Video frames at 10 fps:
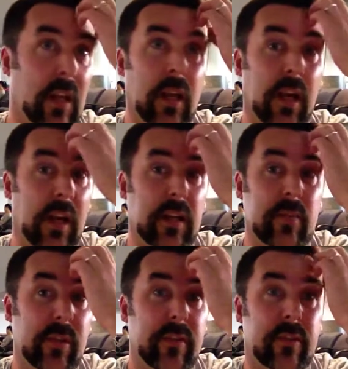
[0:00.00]

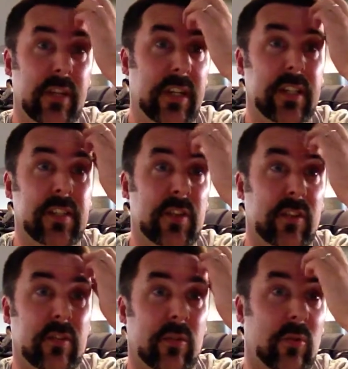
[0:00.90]
Number 3, it's not
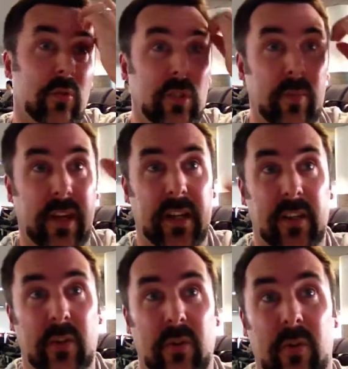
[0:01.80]
all about
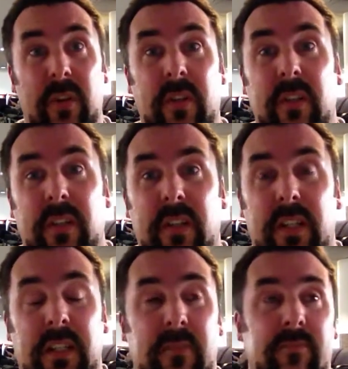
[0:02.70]
you.
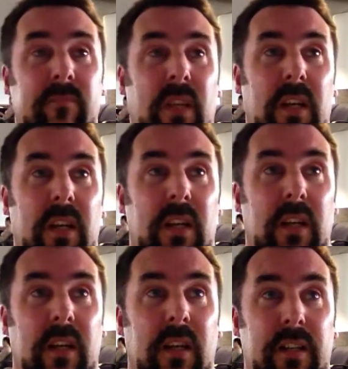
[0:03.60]

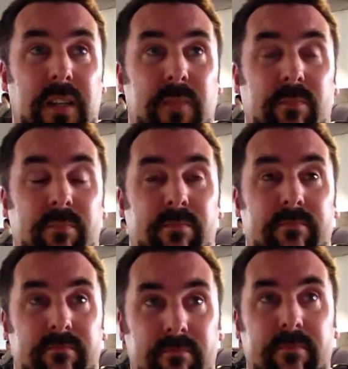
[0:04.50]
I guess this
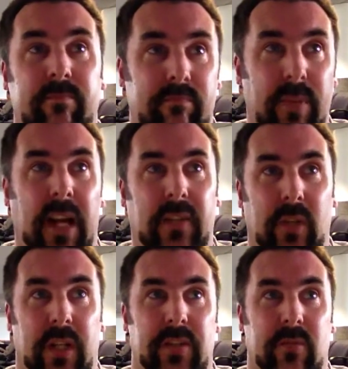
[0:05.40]
partly
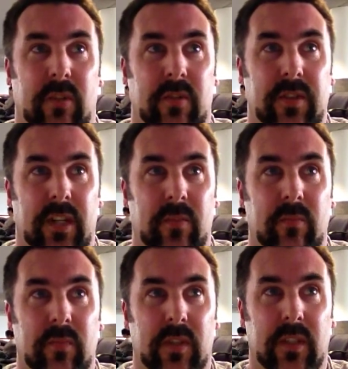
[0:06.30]
relates to what I was saying
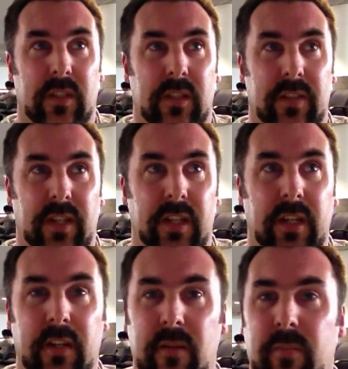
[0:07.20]
a second
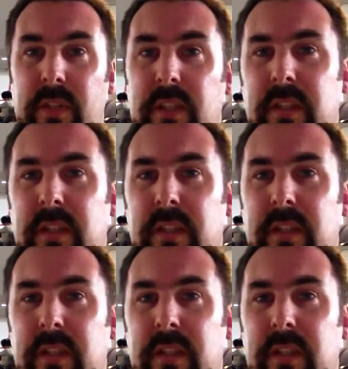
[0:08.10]
ago, but